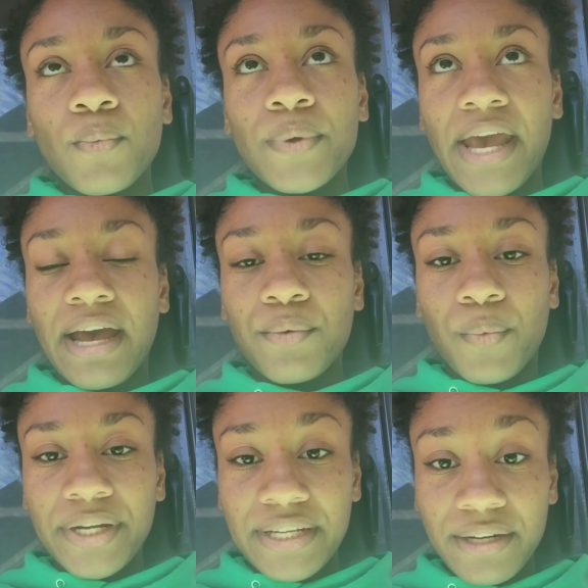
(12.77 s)
we had
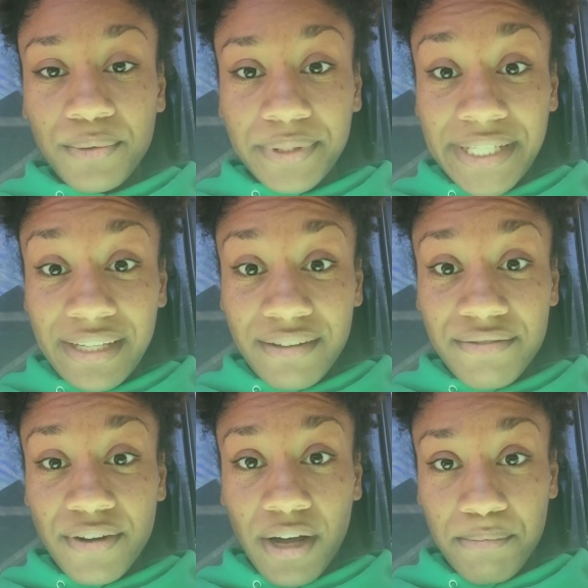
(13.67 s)
one kiddo leave
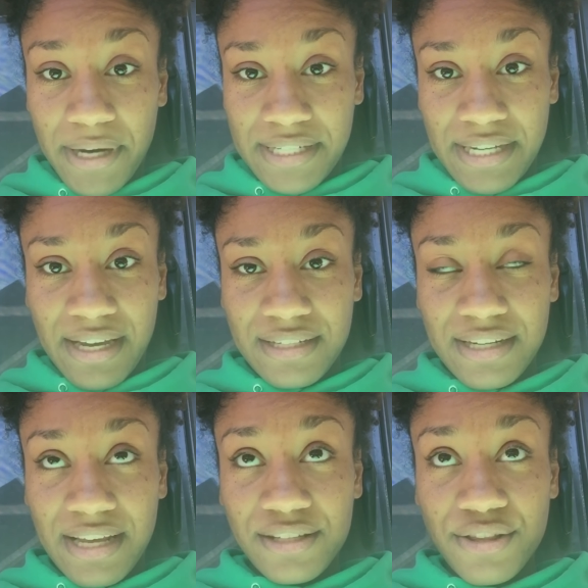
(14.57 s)
on Monday.
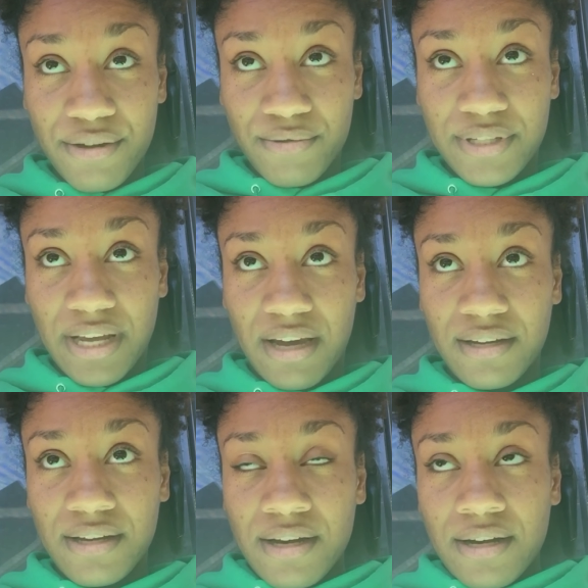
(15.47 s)
Today is
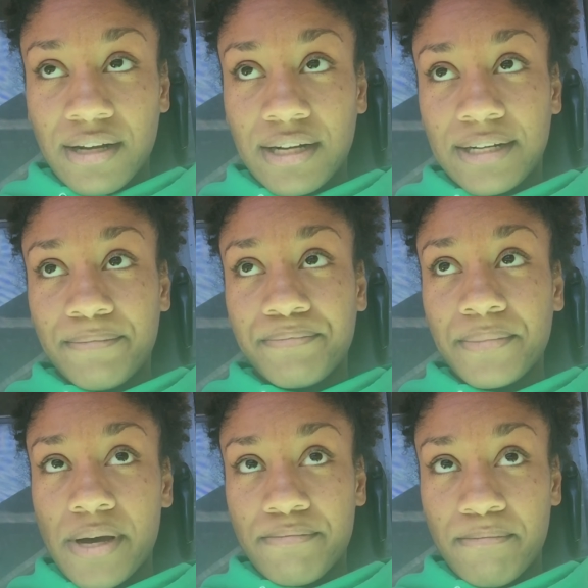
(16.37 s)
Thursday.
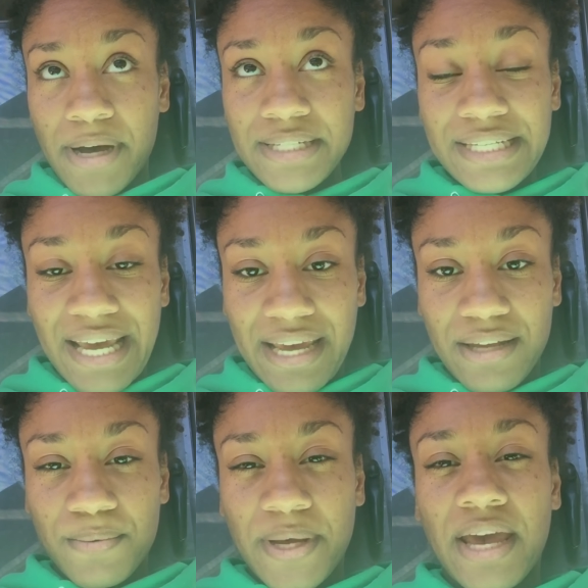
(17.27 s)
On
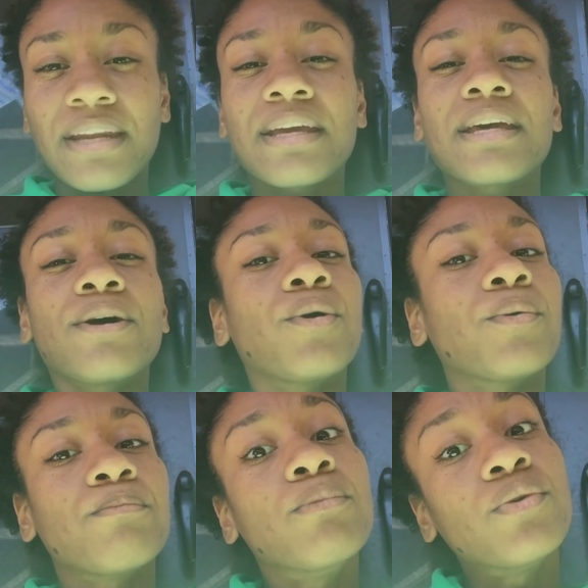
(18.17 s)
Monday, we had a
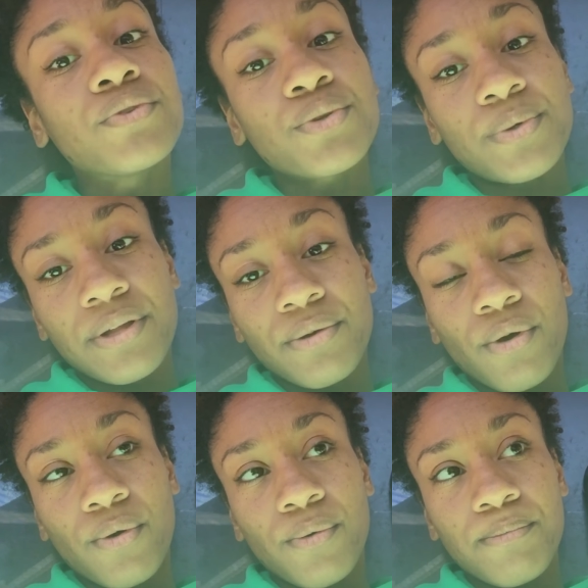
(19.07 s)
kiddo move to another
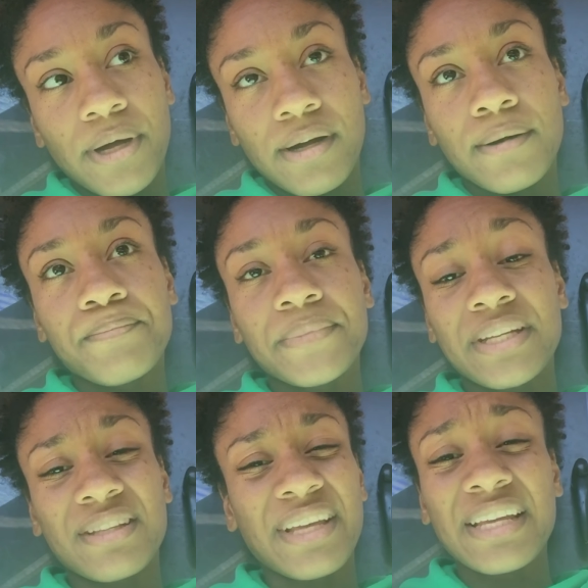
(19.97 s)
home,
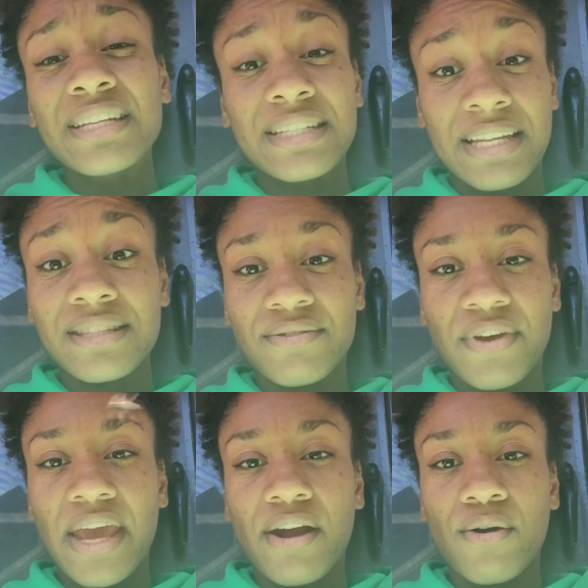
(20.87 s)
in like an
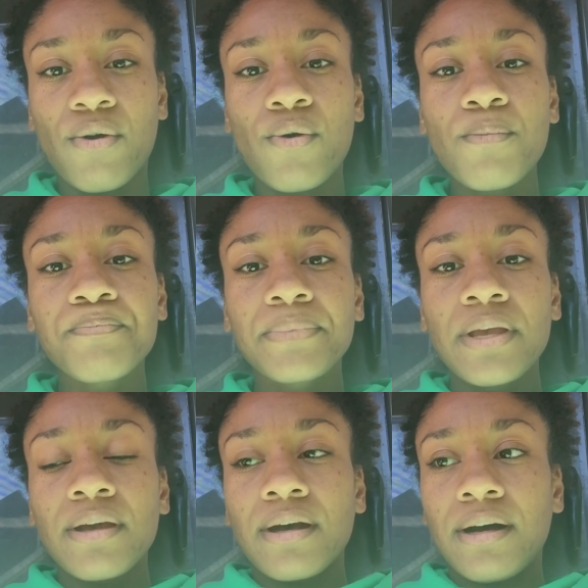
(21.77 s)
intensive care home,
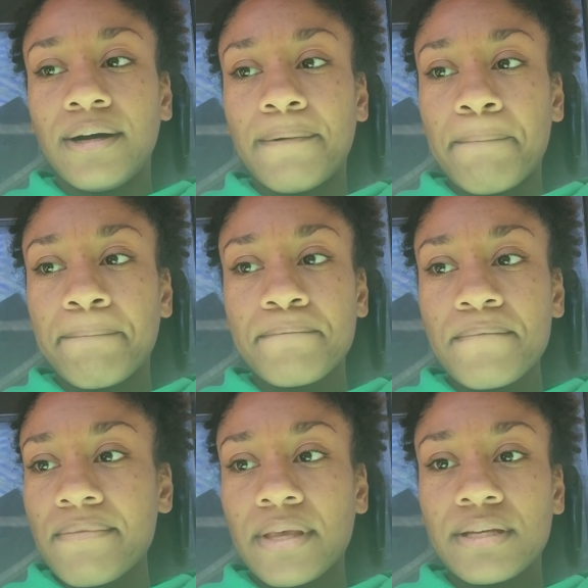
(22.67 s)

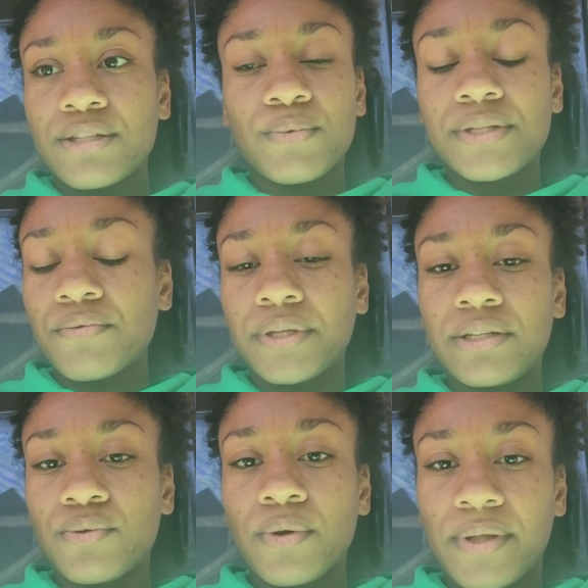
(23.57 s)
because he wasn't
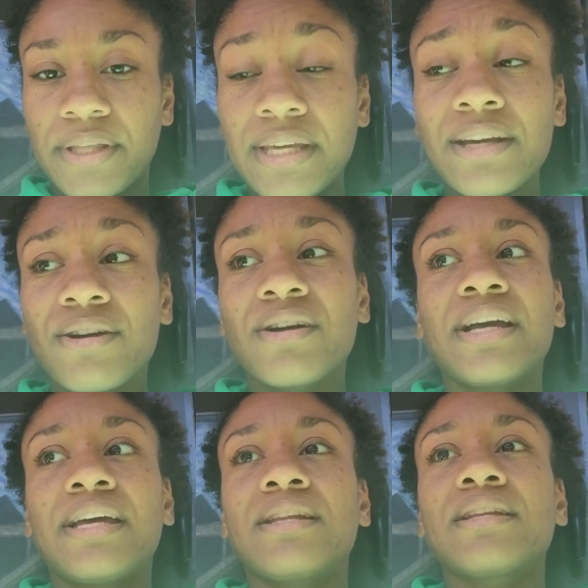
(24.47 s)
really doing well
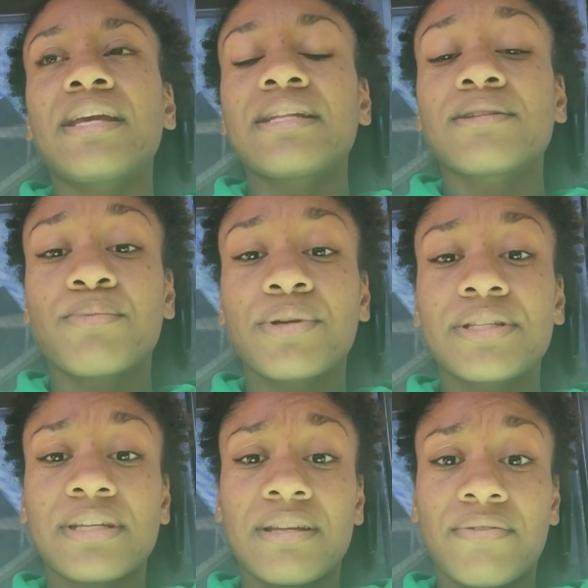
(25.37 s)
here, and he had some pretty
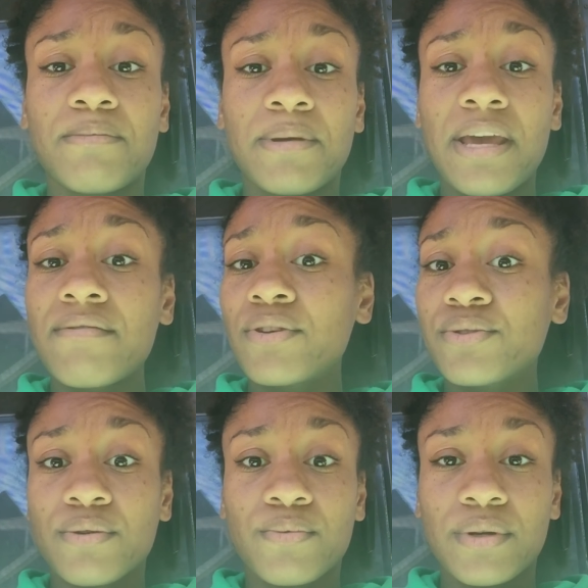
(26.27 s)
significant
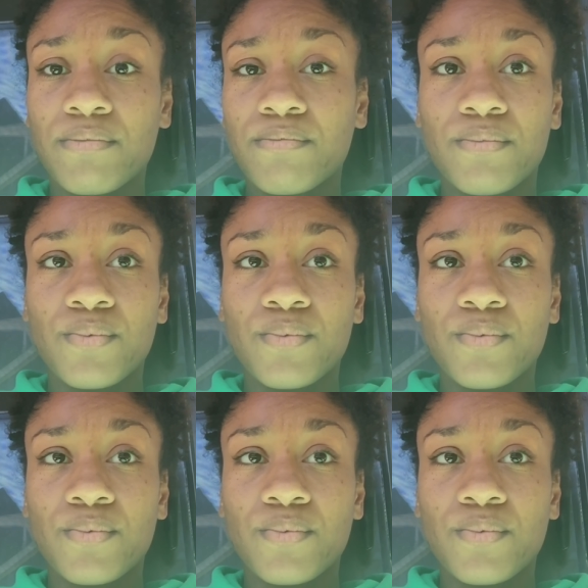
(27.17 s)
behaviors that we